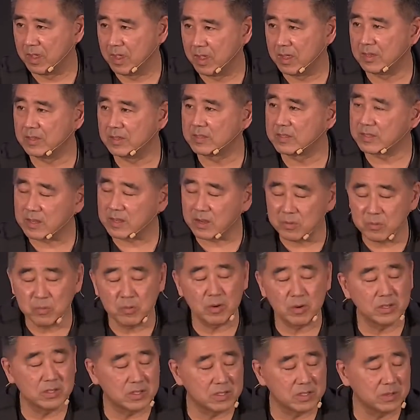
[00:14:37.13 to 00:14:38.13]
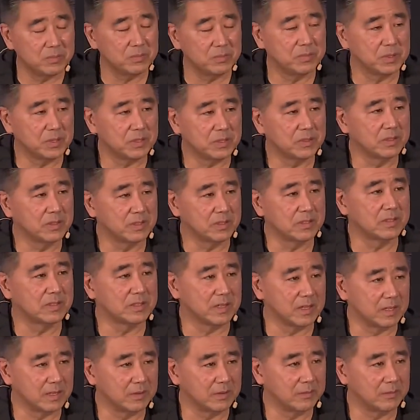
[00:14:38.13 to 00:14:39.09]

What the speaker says: He says, I want you to build this thing.